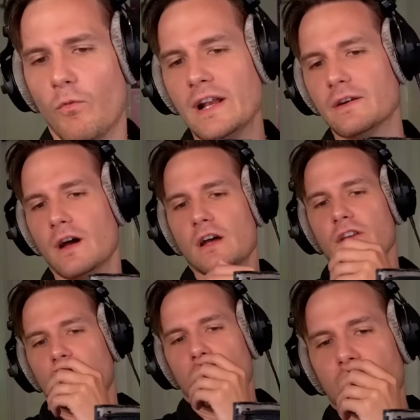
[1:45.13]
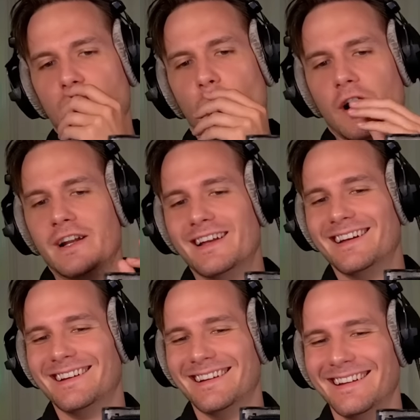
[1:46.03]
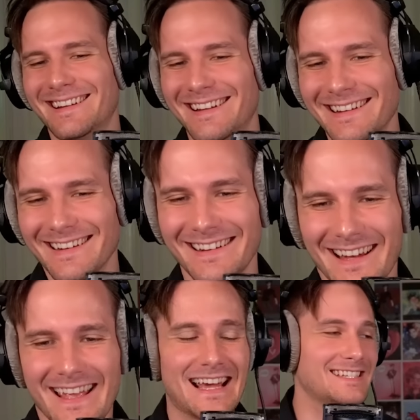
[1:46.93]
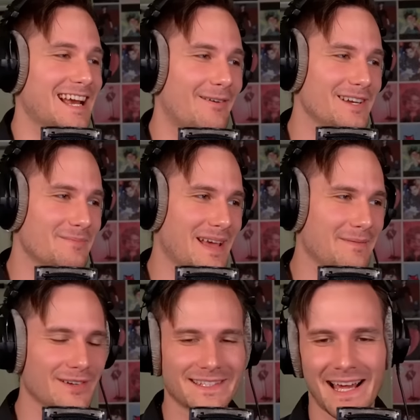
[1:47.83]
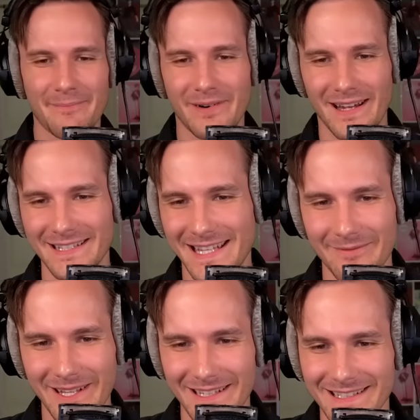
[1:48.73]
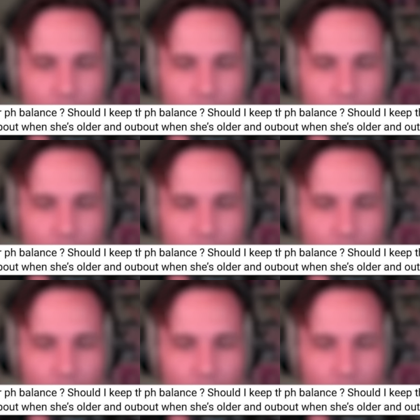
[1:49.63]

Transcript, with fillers: Wait, you what? Yeah, shower your baby with a diaper on. It's gonna be good.